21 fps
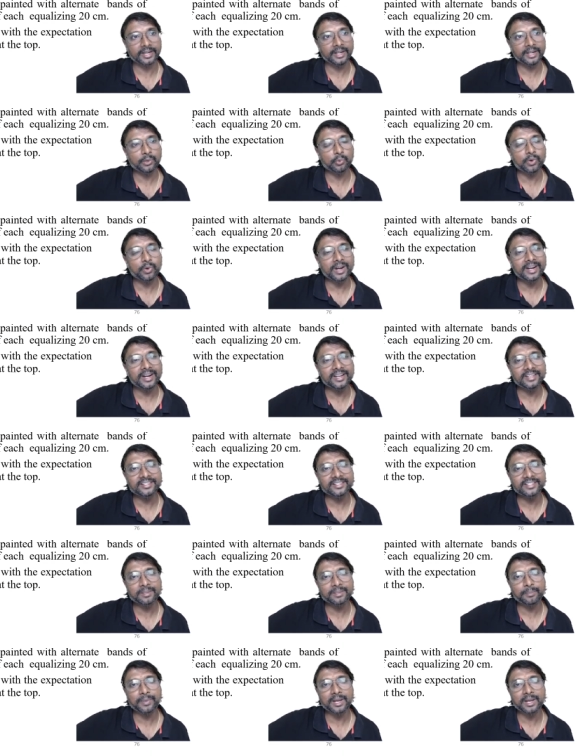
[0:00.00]
right? What is
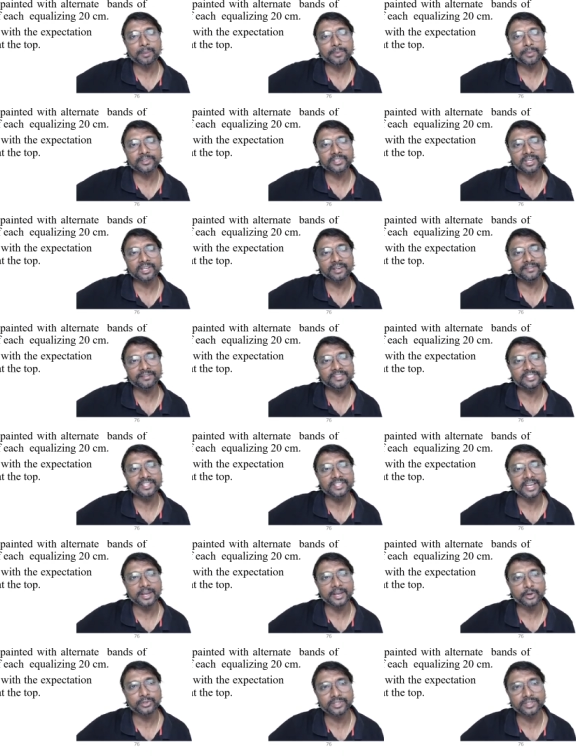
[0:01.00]
the purpose of these
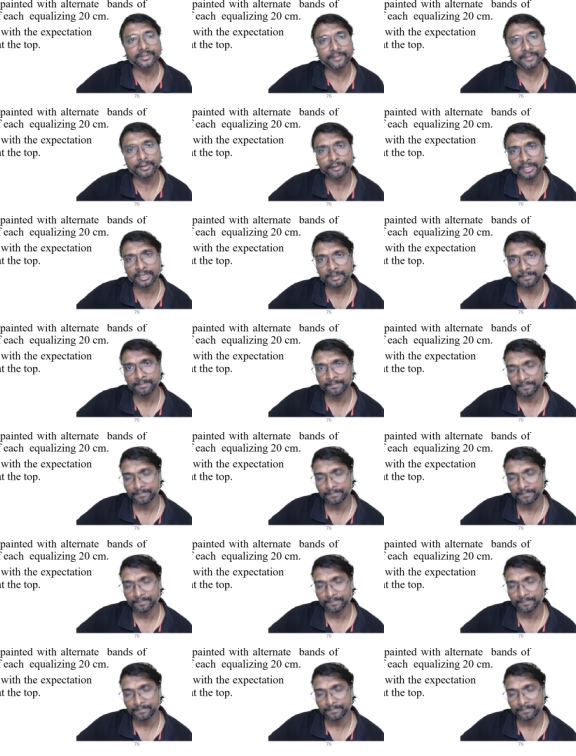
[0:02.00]
arrows, everyone?